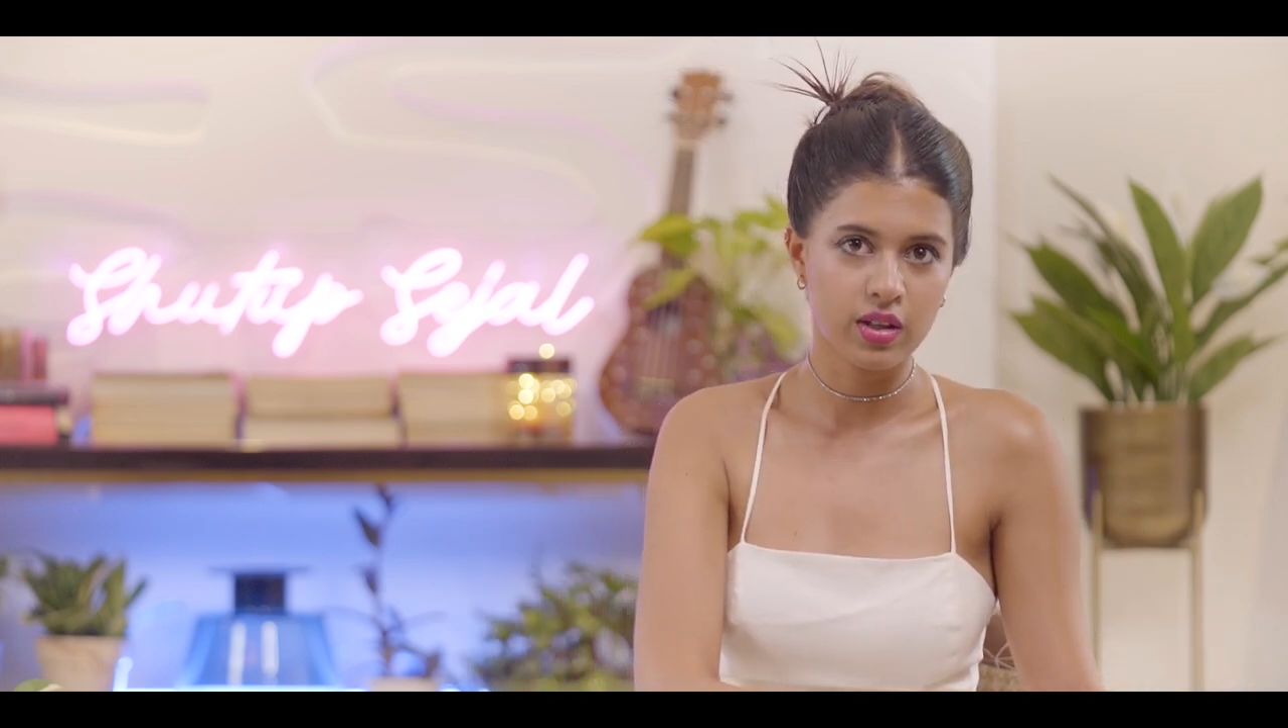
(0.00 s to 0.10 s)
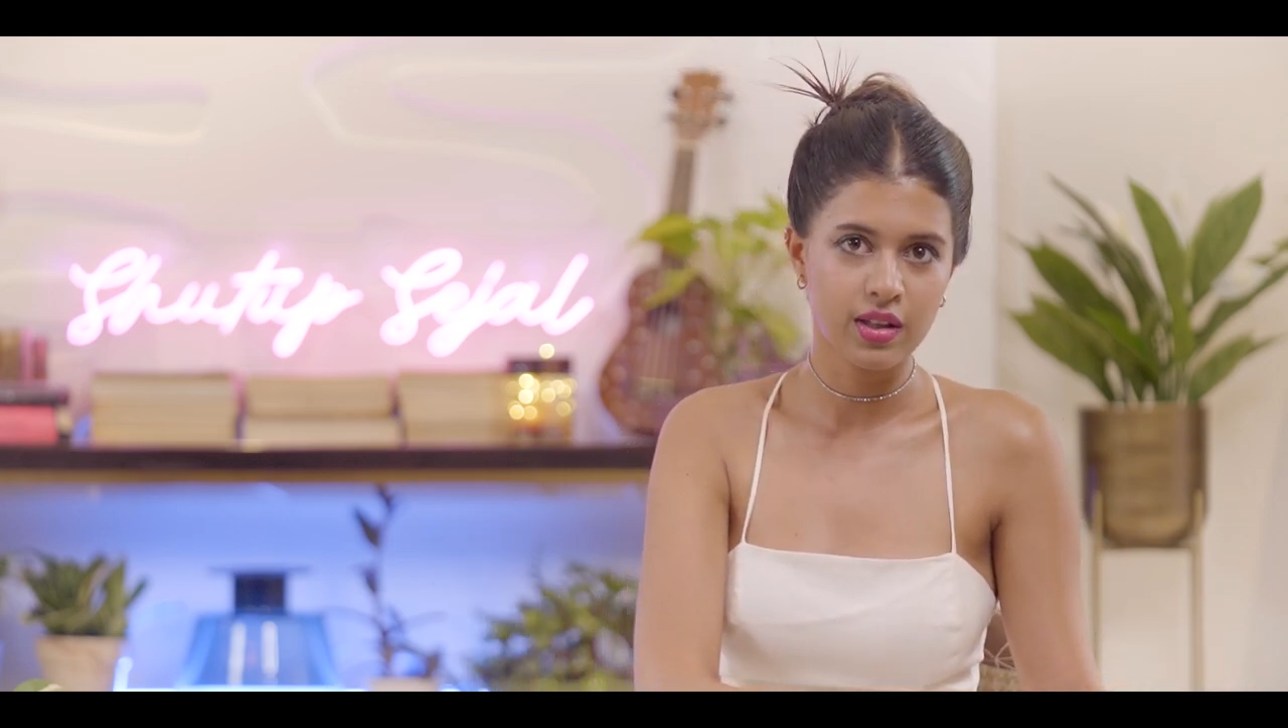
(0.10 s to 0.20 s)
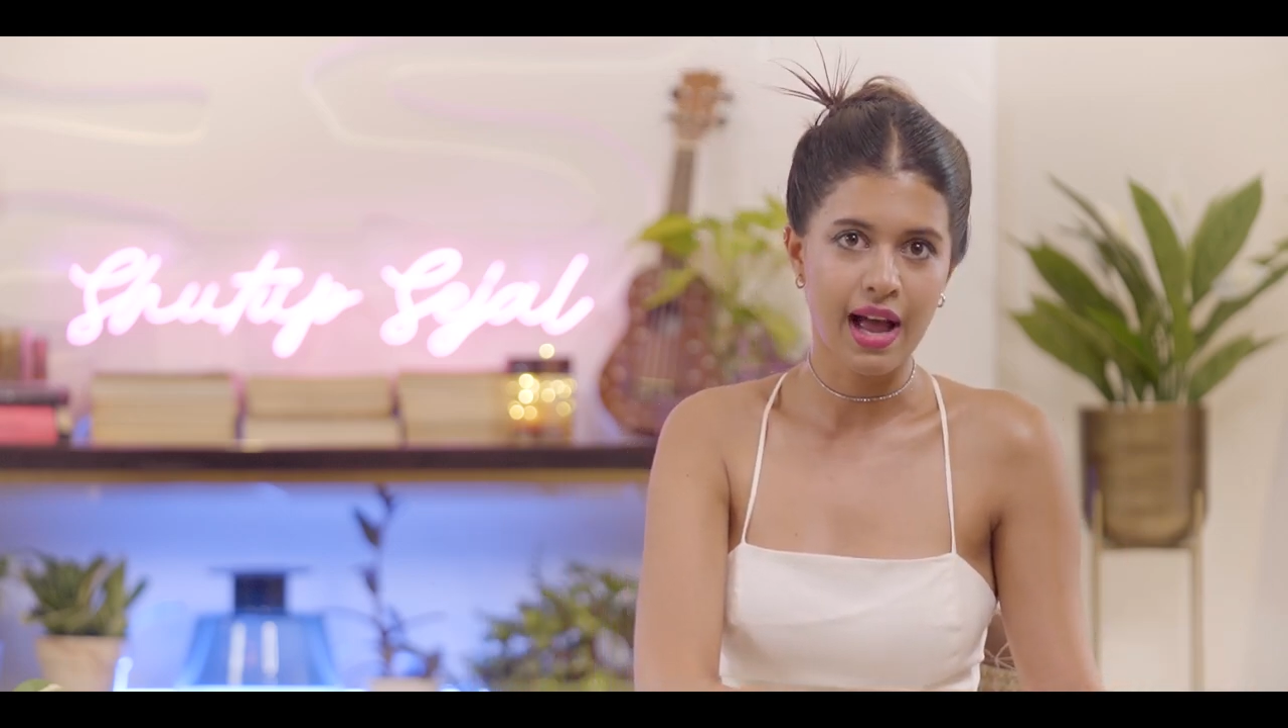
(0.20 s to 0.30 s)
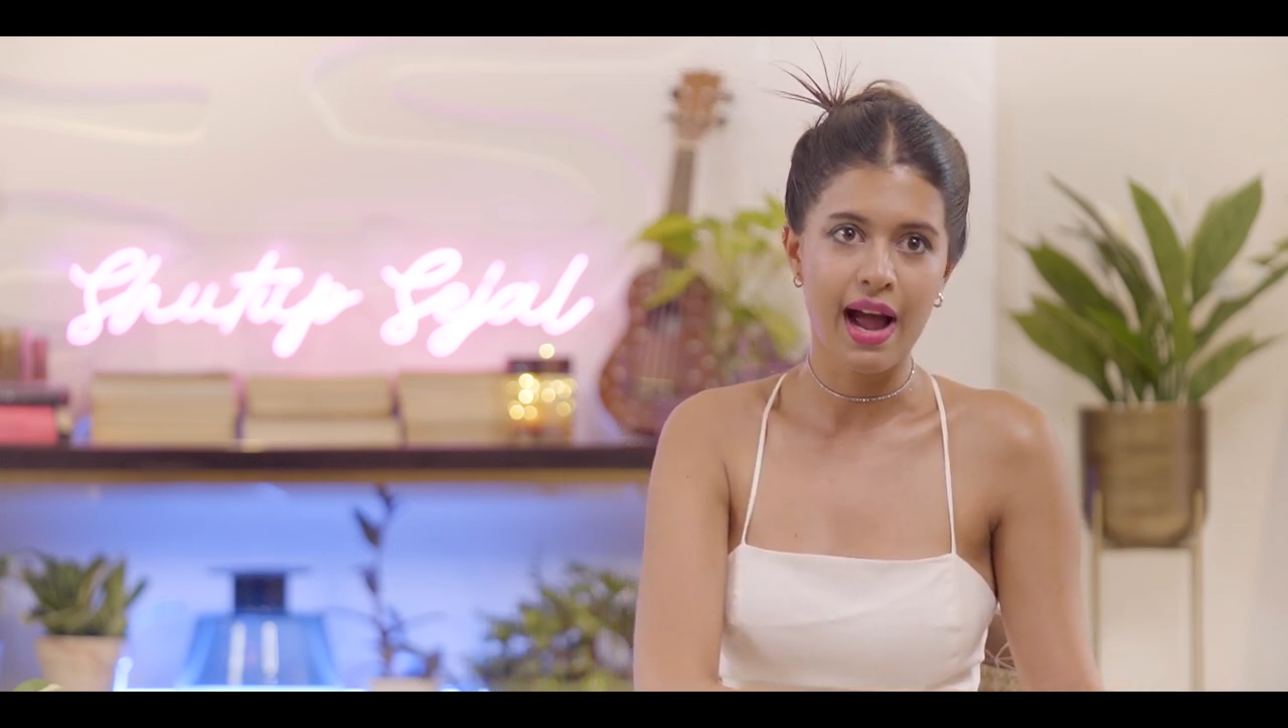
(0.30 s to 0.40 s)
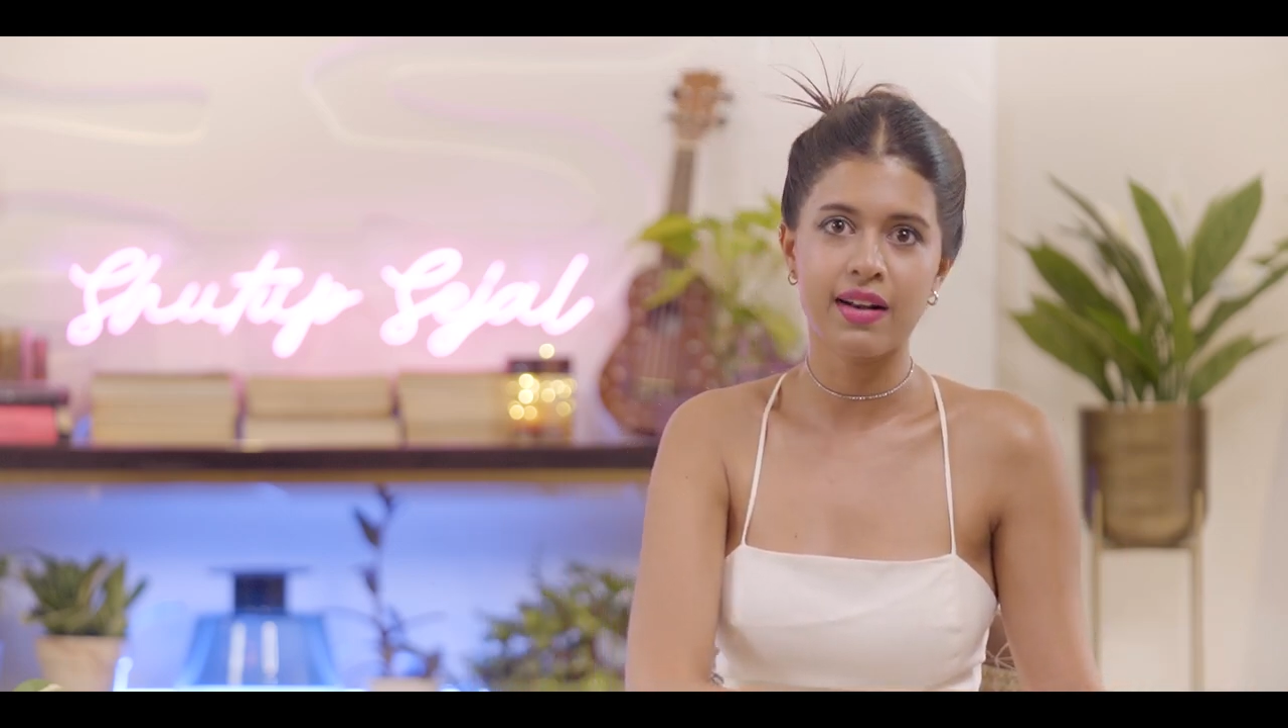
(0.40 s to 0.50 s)

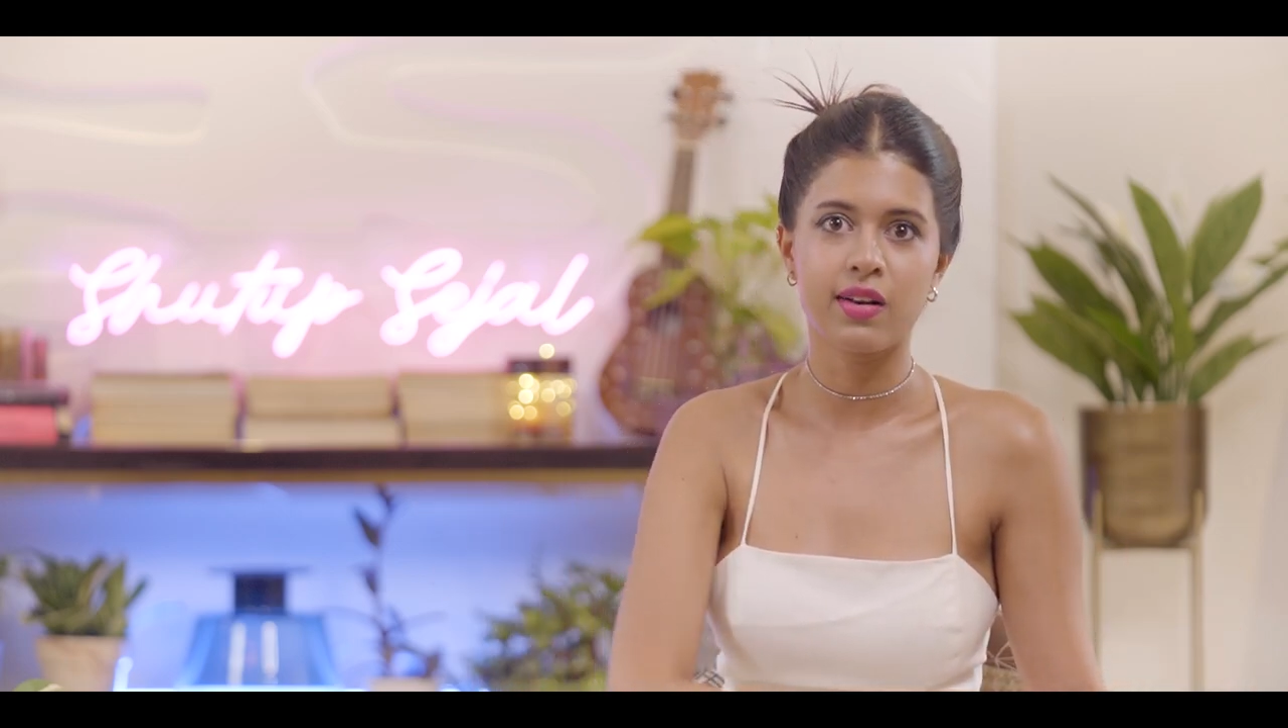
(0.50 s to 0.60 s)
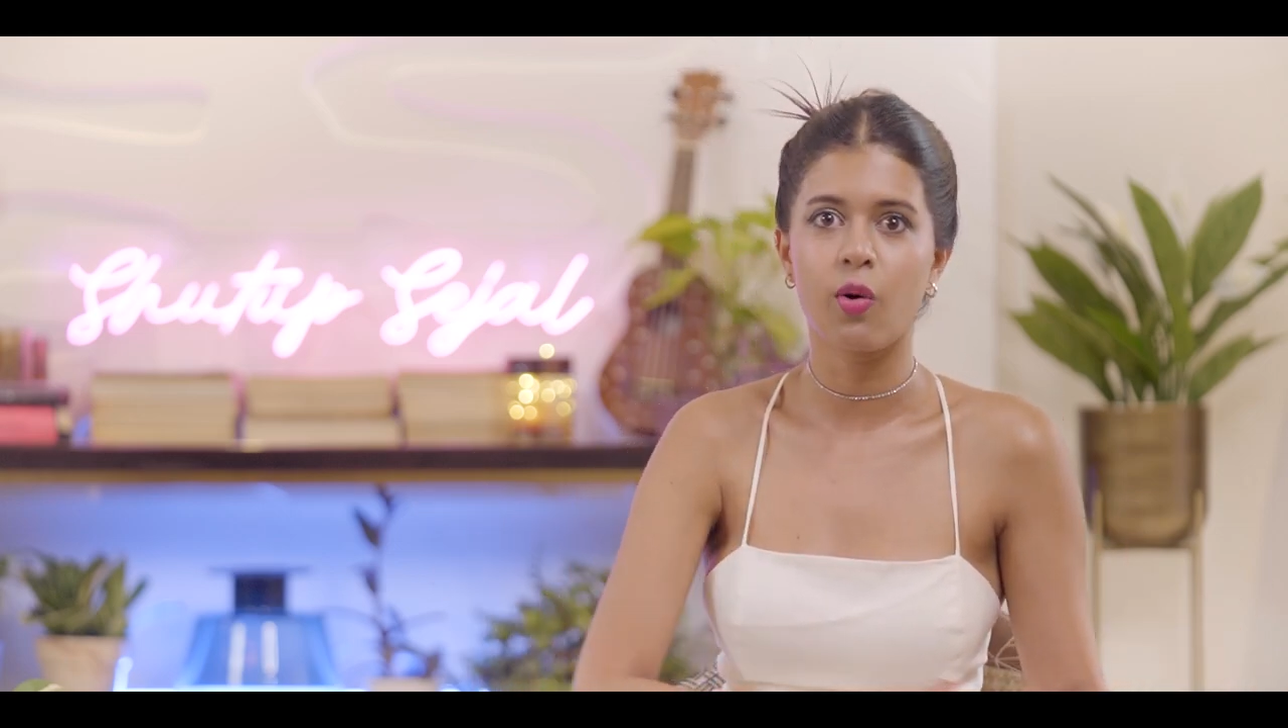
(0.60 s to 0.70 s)
than that